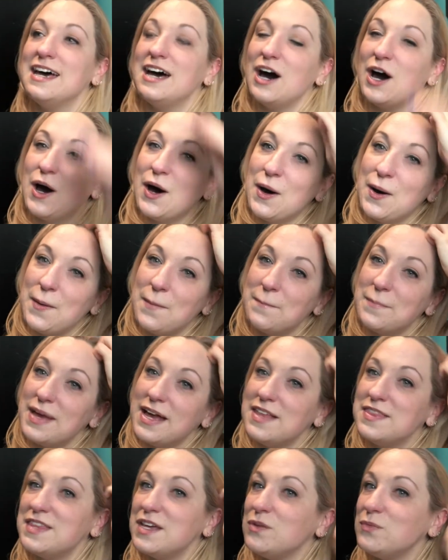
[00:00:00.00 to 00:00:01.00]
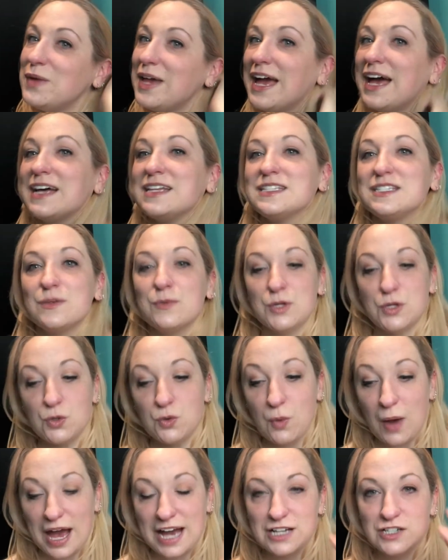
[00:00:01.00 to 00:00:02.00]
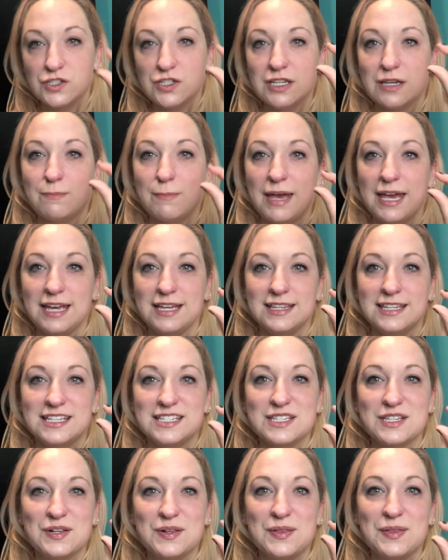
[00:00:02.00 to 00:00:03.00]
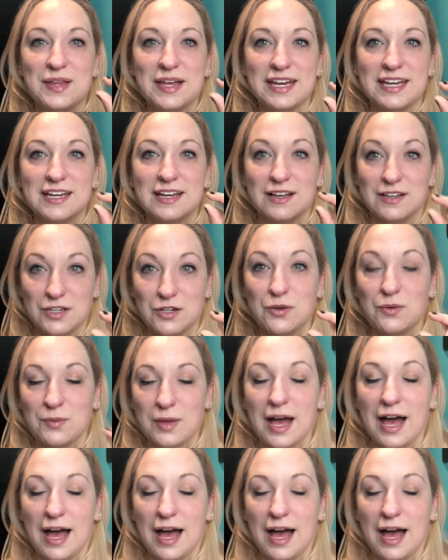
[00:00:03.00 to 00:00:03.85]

um, and then we had someone who actually made these little like you know